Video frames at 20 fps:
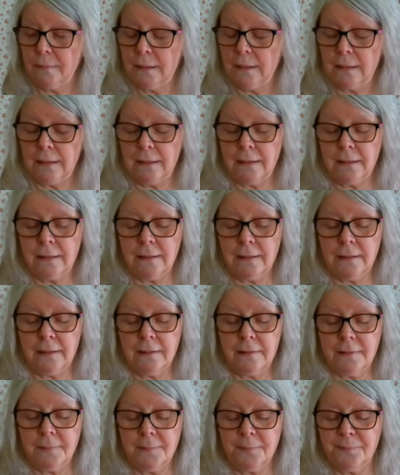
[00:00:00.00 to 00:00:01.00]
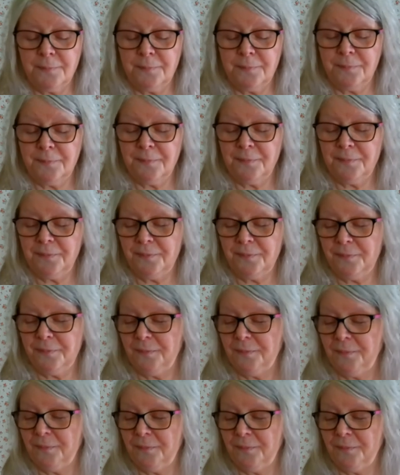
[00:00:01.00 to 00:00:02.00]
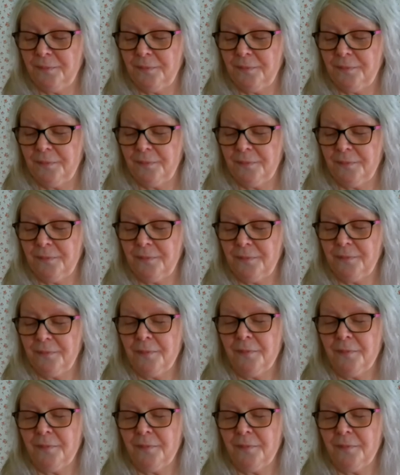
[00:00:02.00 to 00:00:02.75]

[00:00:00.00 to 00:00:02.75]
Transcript: Nothing is said.